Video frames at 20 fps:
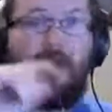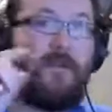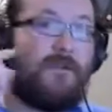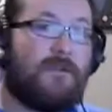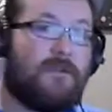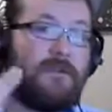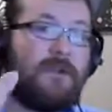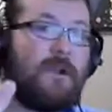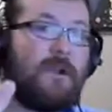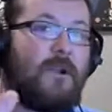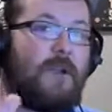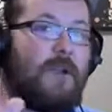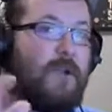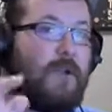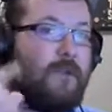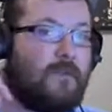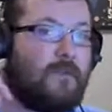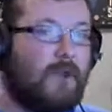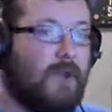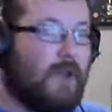and sharing
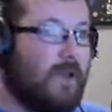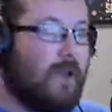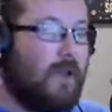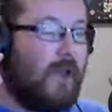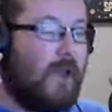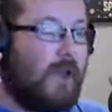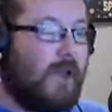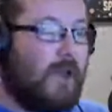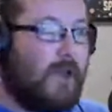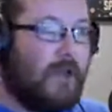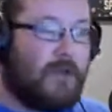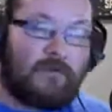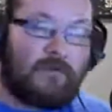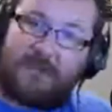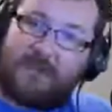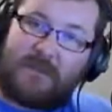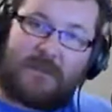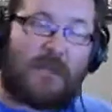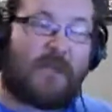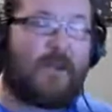it. And
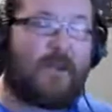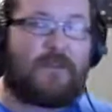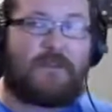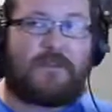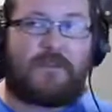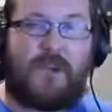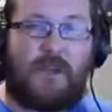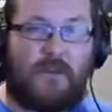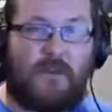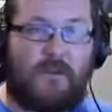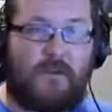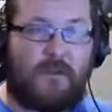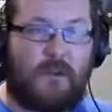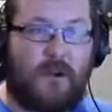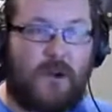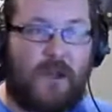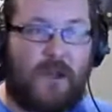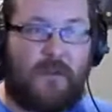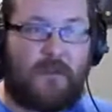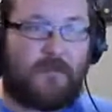just check out the channel, all
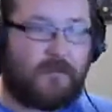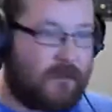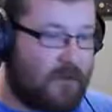right?